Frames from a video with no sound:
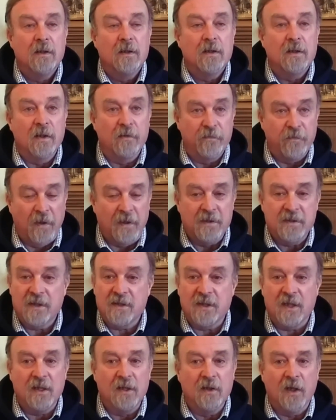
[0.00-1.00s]
the
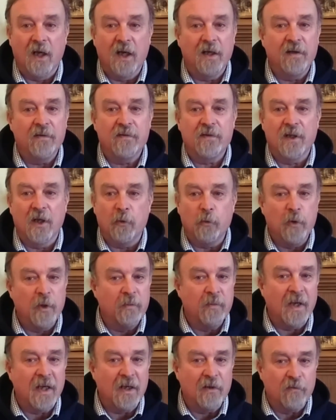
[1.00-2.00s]
fantasy life that we
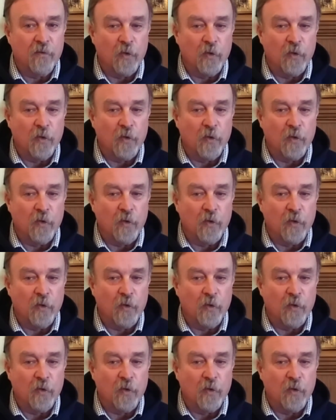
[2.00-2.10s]
may have